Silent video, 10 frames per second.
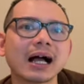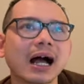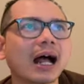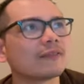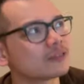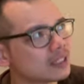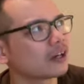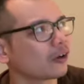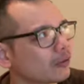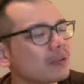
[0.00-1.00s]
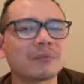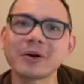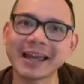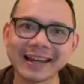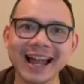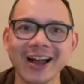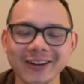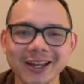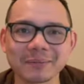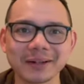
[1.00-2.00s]
I've seen a lot of people getting
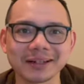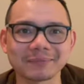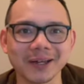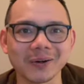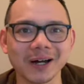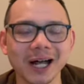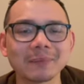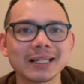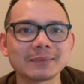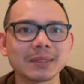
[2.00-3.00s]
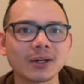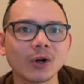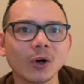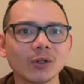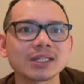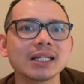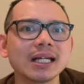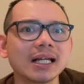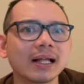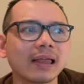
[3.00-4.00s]
Aoyama pedal harp is because
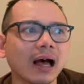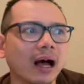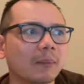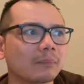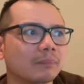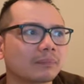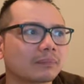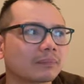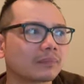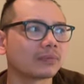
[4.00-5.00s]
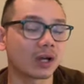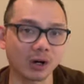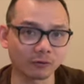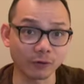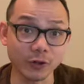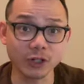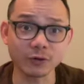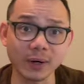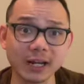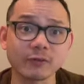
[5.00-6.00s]
the conversion
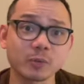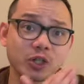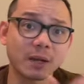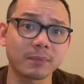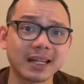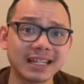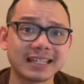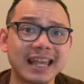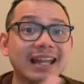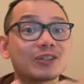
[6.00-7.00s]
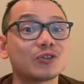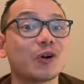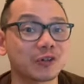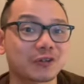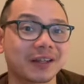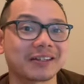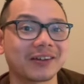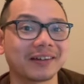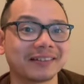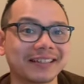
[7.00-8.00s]
rate from Japanese yen to Australian
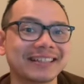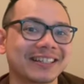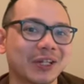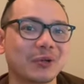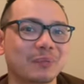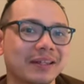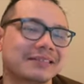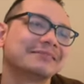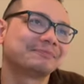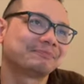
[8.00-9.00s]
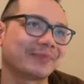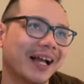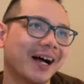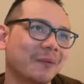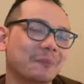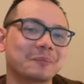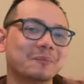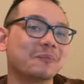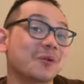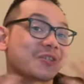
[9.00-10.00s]
dollar is a little bit
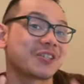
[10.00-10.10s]
more